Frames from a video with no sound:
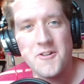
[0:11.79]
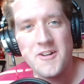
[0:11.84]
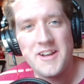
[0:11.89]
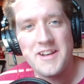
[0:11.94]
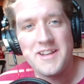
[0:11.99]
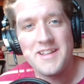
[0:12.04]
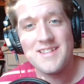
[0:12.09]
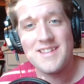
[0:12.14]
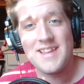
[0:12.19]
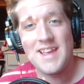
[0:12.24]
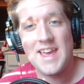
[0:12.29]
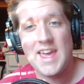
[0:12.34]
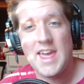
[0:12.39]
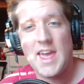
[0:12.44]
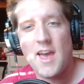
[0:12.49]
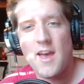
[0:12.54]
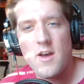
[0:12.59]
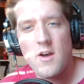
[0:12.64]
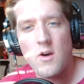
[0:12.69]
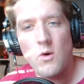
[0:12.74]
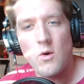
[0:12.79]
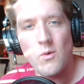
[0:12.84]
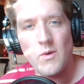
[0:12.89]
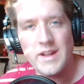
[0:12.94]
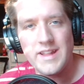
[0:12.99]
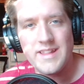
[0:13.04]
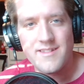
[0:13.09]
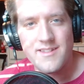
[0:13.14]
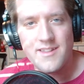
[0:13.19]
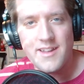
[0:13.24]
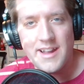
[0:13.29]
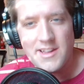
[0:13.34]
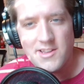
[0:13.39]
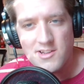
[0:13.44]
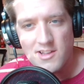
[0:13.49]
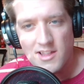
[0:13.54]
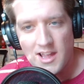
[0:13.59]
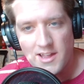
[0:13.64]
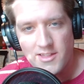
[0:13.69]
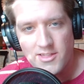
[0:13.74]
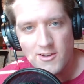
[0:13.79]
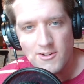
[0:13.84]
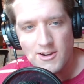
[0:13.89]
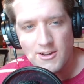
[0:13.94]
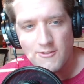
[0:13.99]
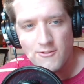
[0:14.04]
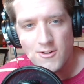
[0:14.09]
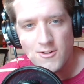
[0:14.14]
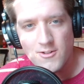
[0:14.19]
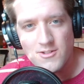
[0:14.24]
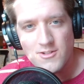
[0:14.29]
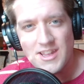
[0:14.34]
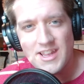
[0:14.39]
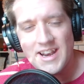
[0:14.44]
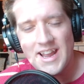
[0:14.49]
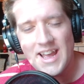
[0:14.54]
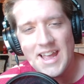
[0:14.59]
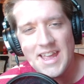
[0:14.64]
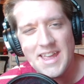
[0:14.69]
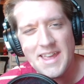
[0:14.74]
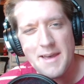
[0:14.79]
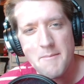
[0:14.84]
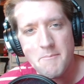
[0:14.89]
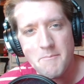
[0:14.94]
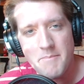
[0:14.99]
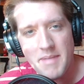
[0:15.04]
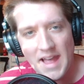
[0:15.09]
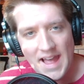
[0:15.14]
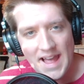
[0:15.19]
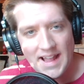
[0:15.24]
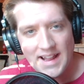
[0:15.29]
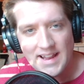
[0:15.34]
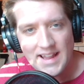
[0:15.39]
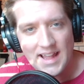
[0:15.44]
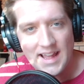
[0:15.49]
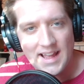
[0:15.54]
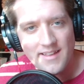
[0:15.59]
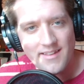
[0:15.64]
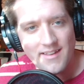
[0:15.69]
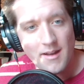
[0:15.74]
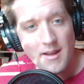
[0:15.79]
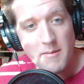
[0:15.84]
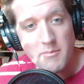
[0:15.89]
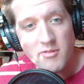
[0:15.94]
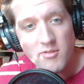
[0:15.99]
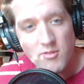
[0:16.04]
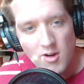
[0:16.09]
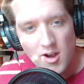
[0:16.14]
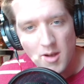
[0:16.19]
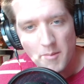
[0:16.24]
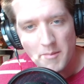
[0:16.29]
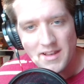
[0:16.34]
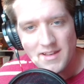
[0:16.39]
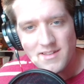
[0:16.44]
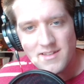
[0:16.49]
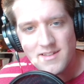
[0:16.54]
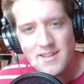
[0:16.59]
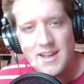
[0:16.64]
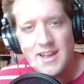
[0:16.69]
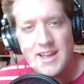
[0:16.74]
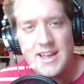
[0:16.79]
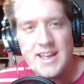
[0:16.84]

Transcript: It is a Wednesday, July 31st, and I am back as I promised.